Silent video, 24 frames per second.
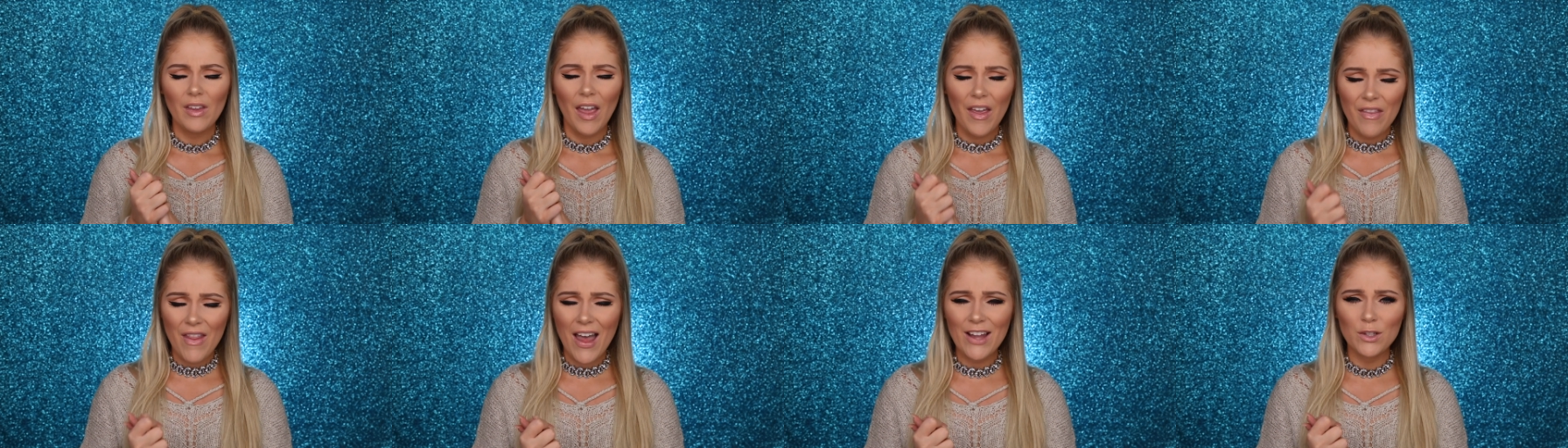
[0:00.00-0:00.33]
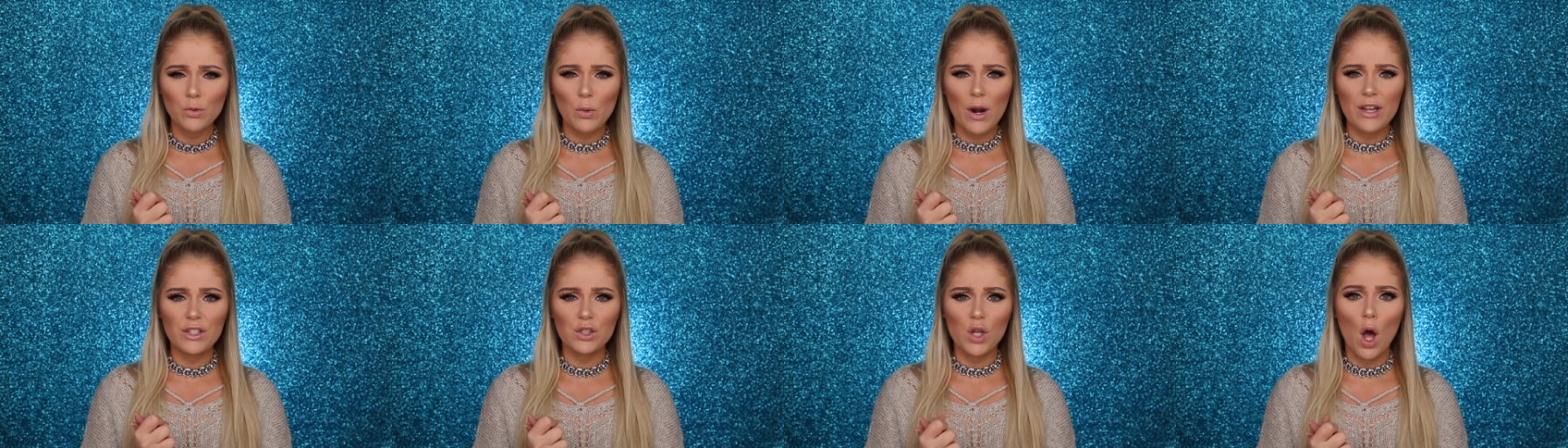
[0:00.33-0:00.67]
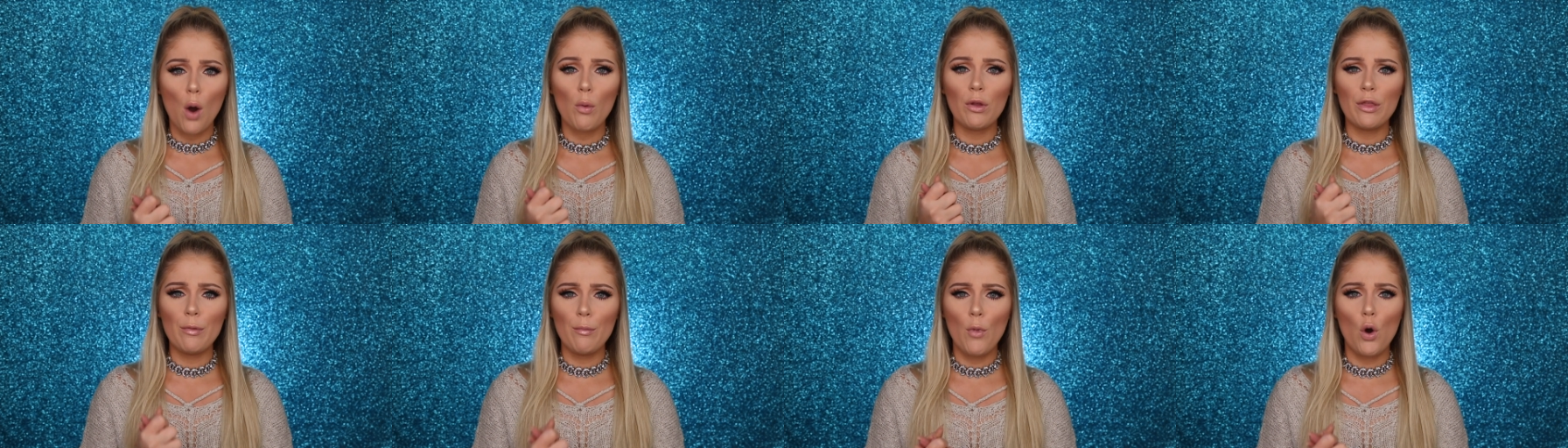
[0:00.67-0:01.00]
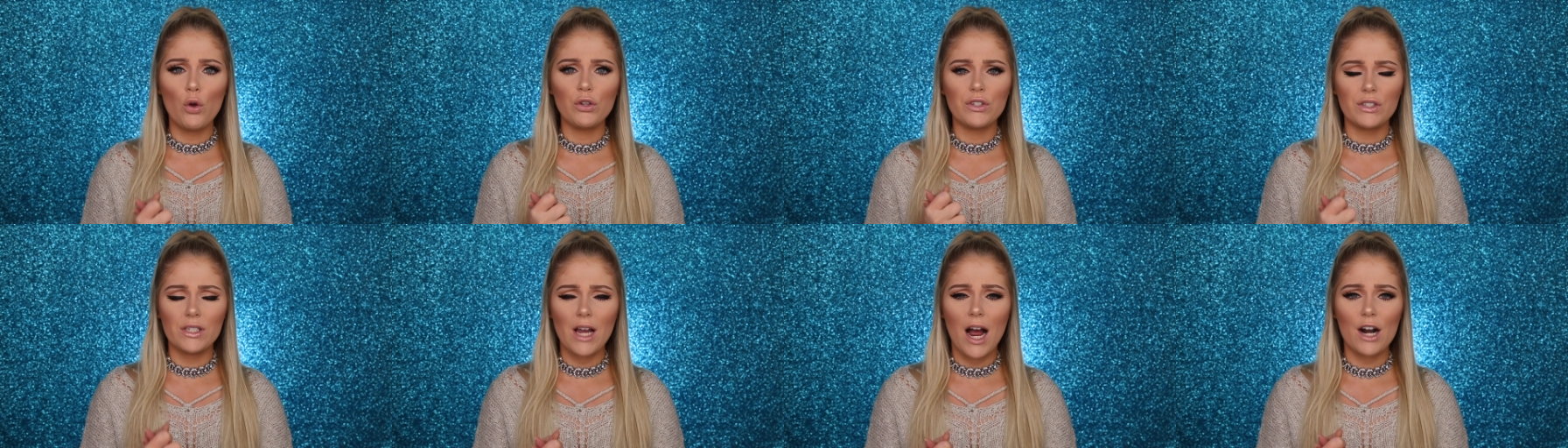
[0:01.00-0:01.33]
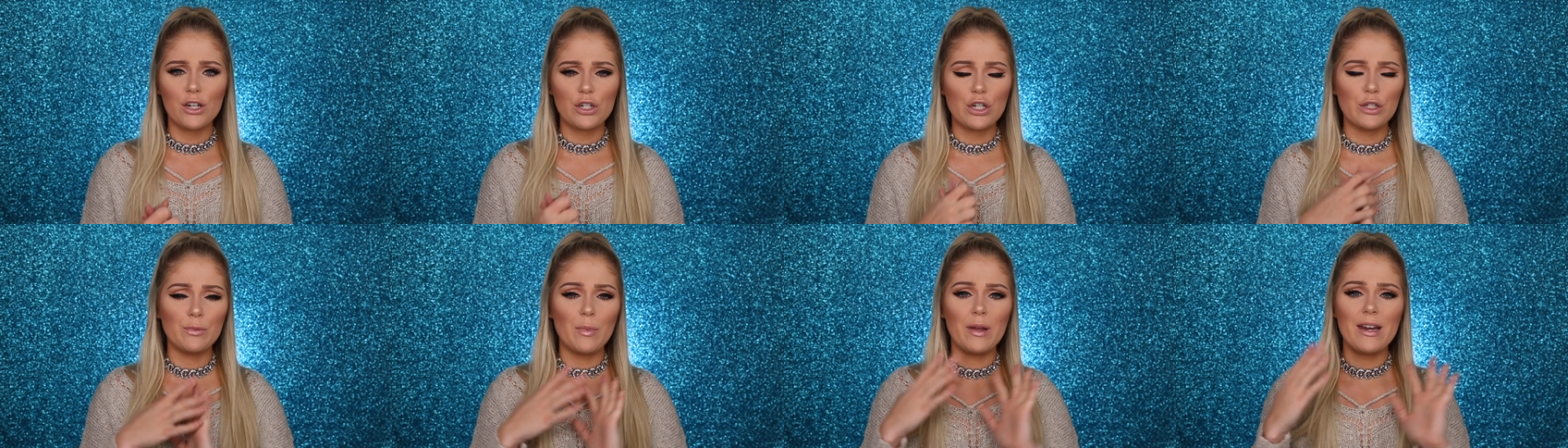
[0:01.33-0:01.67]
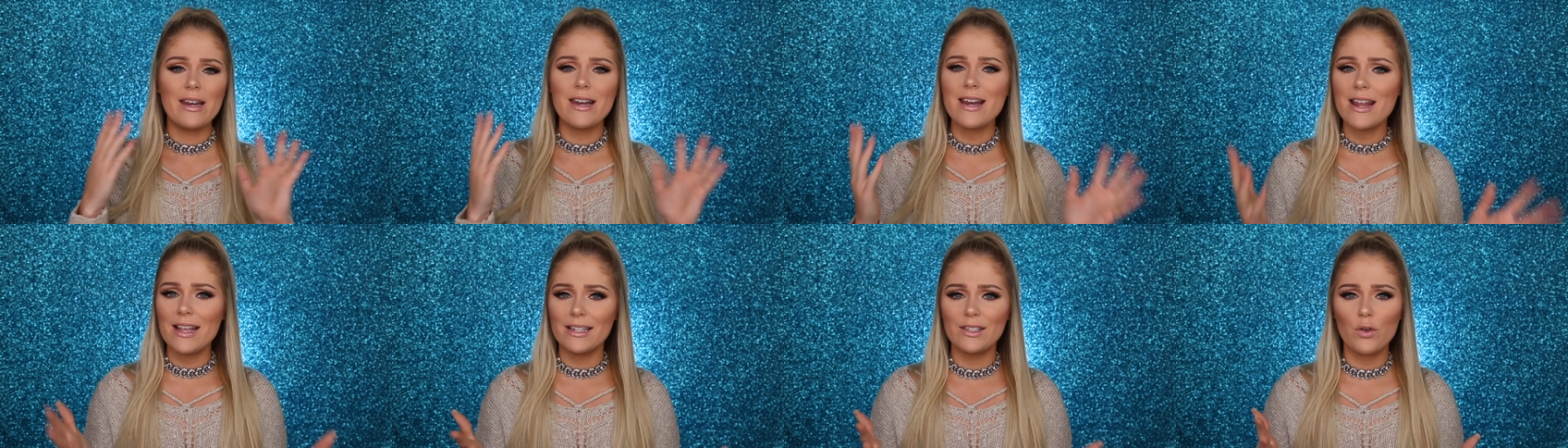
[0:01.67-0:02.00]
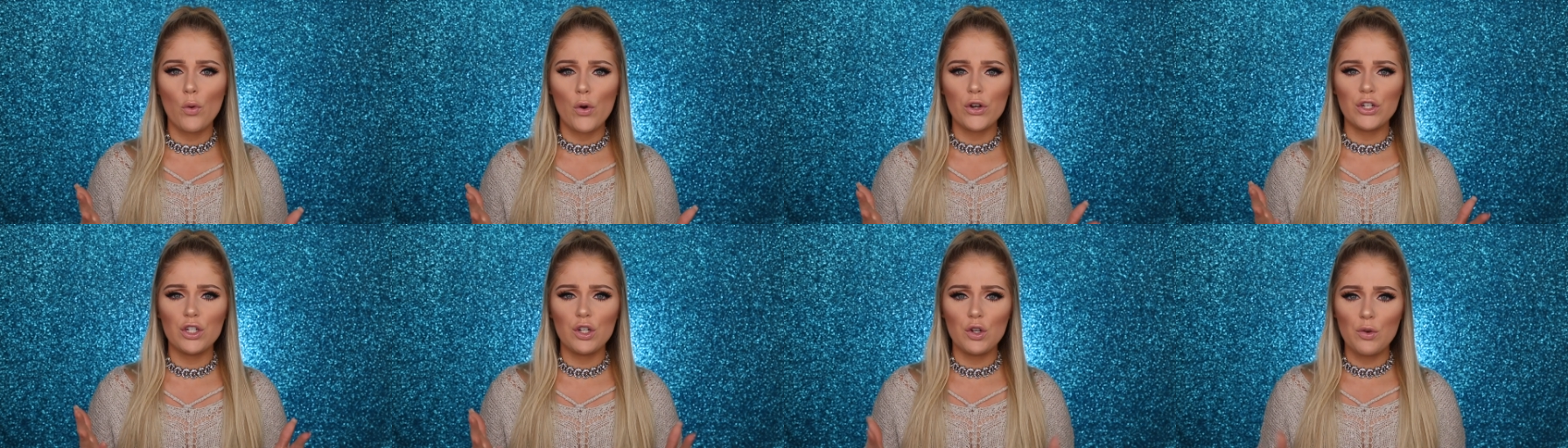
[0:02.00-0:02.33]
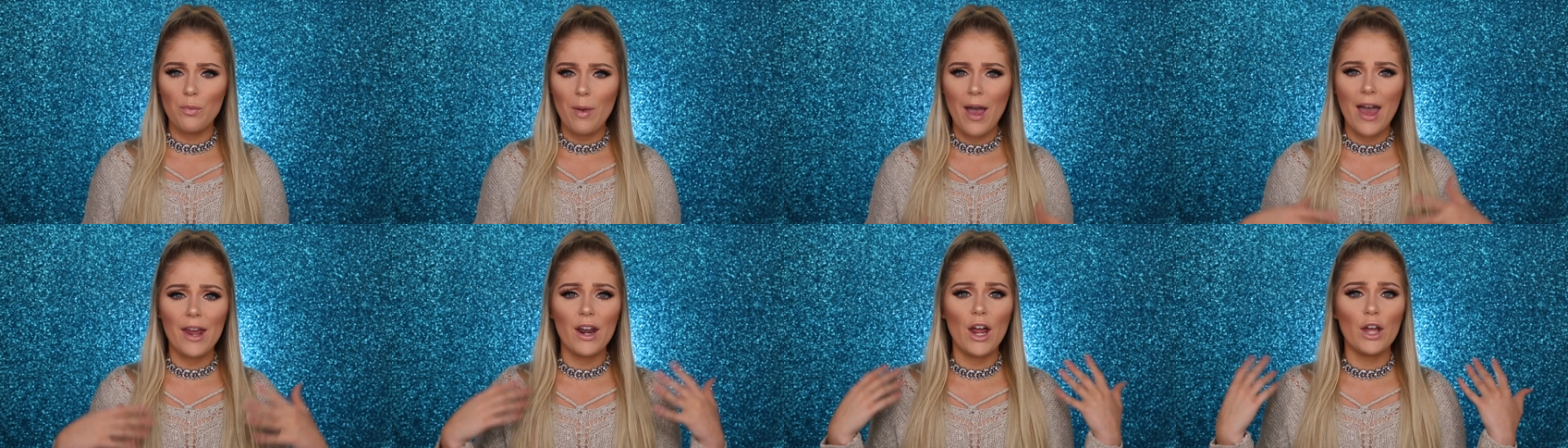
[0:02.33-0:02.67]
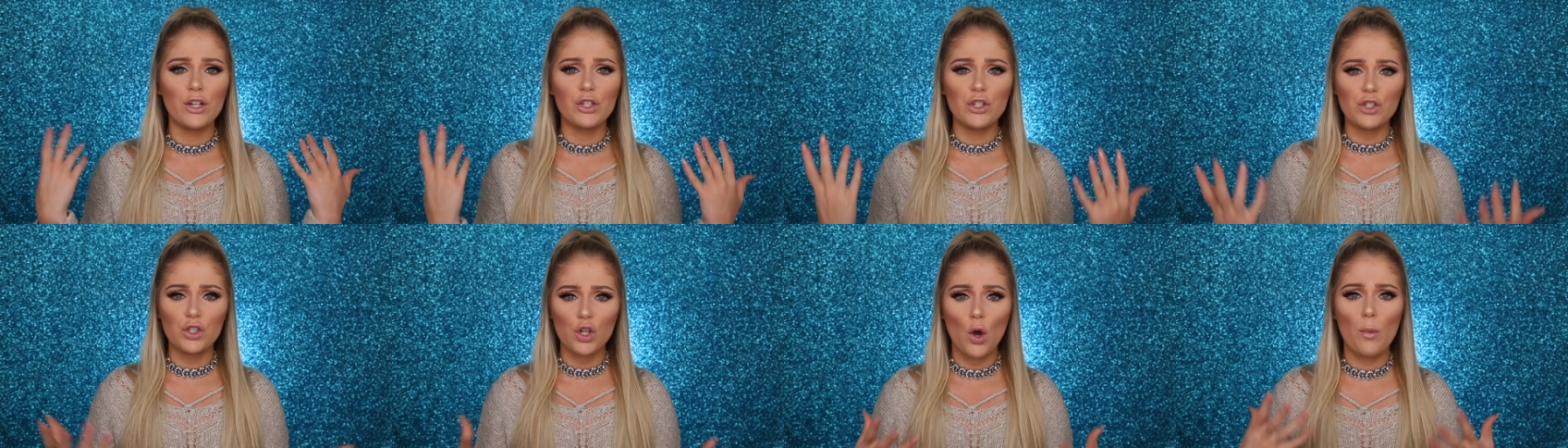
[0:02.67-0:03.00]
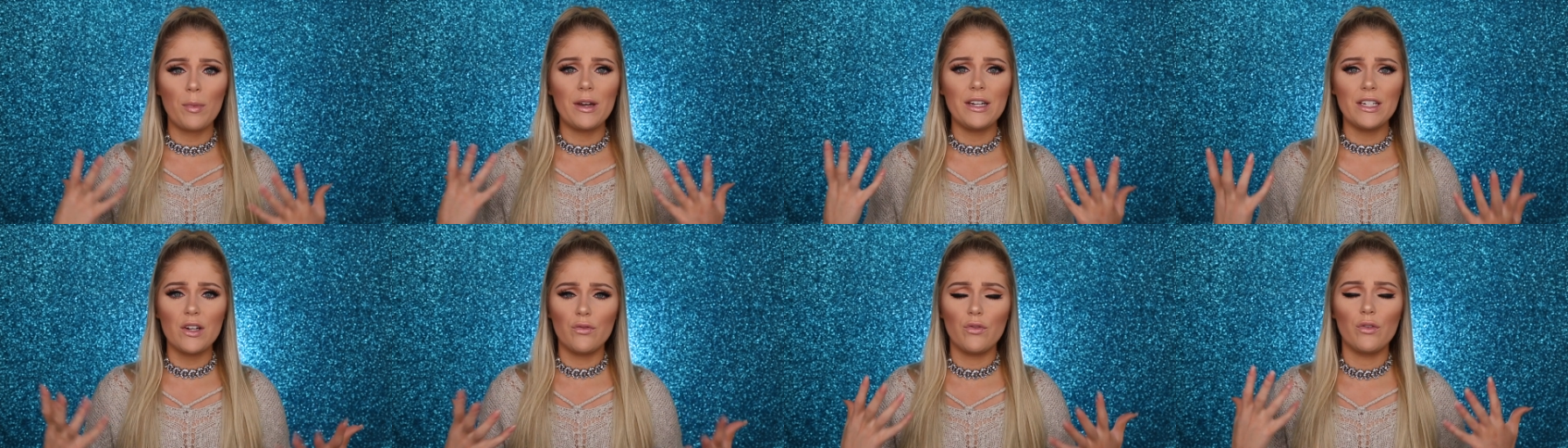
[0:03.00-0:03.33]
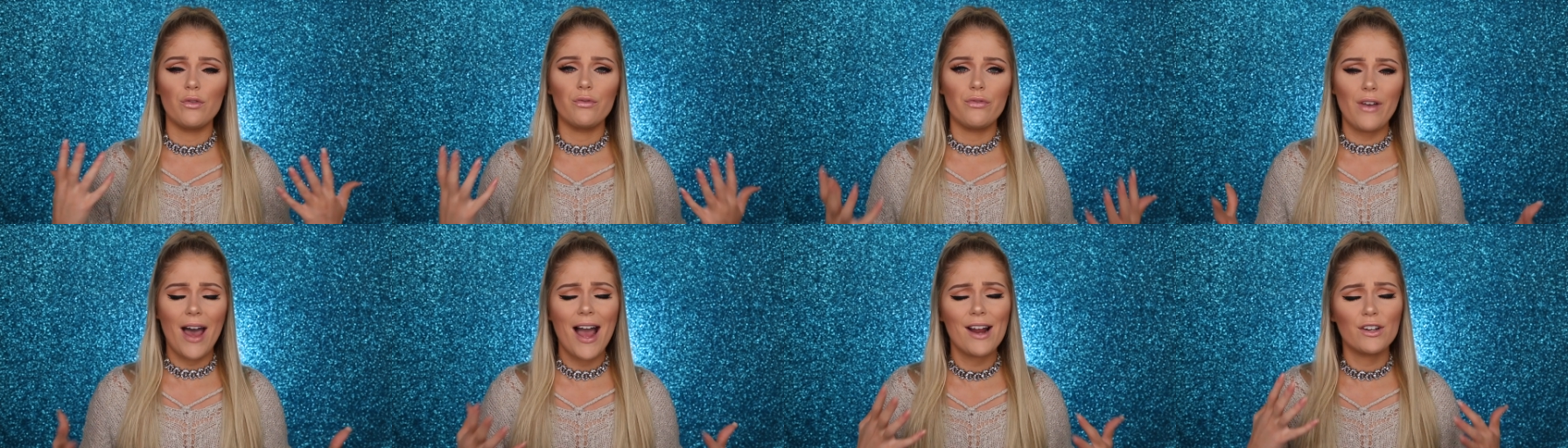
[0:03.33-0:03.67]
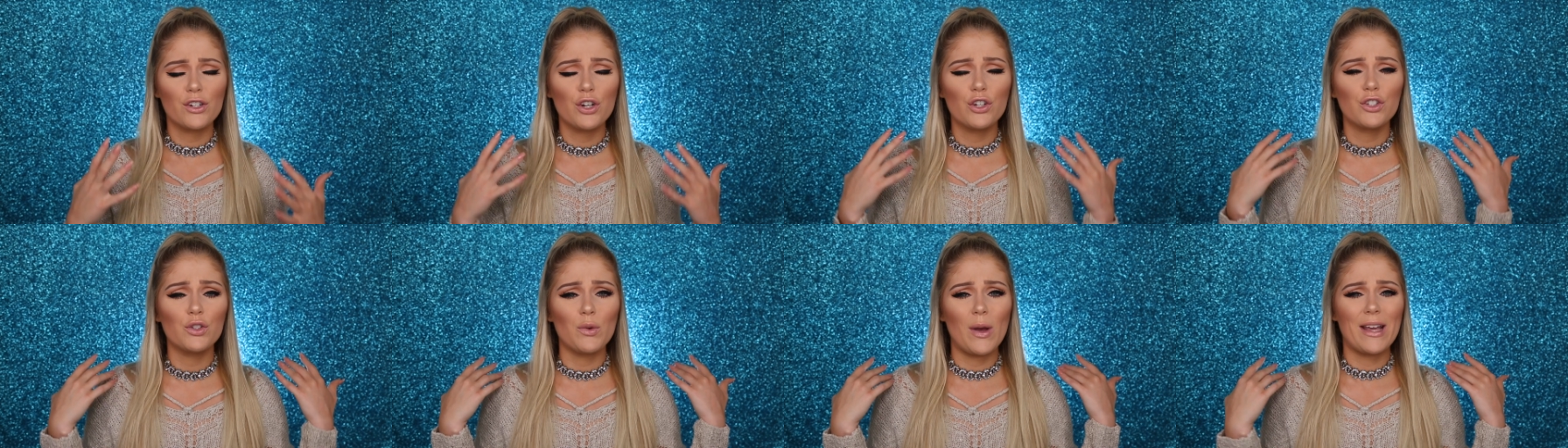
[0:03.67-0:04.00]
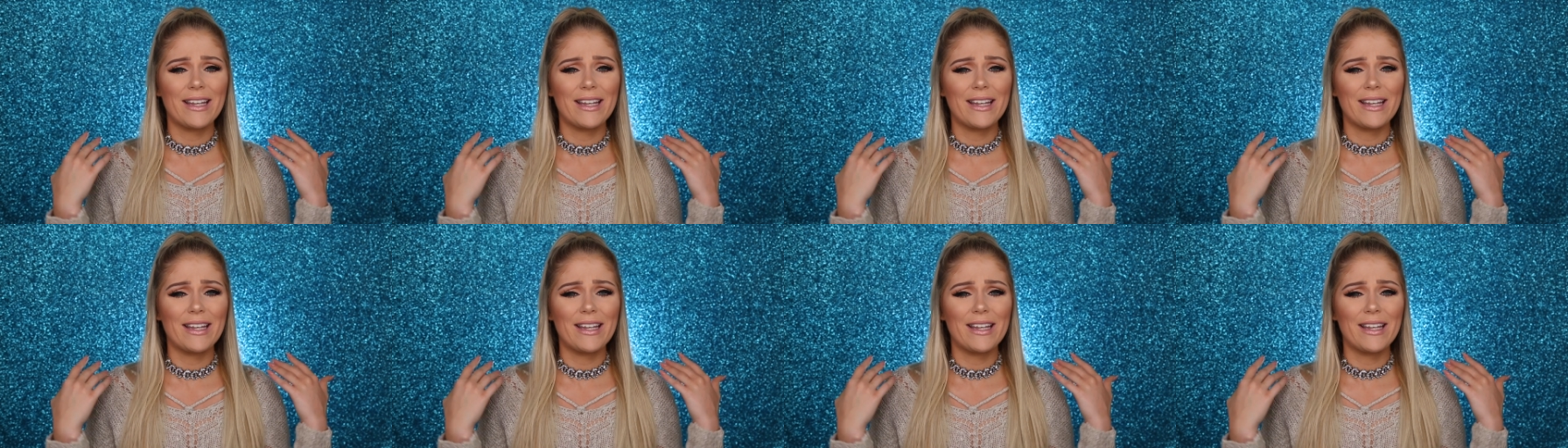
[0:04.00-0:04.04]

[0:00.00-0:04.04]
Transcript: and that's what I saw with most doctors, but it is going to depend on so many different factors,